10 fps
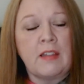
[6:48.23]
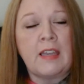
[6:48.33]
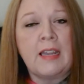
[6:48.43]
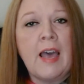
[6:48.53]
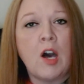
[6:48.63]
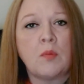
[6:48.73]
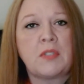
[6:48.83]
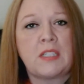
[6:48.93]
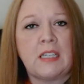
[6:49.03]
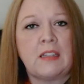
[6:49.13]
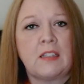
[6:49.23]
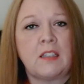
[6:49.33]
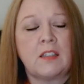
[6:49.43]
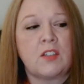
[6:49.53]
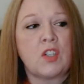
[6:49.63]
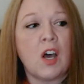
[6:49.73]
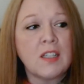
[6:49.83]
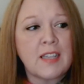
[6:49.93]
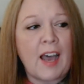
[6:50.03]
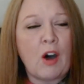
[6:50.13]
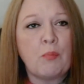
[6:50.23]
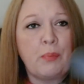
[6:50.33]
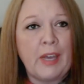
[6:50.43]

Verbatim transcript: it helps get the sauce out,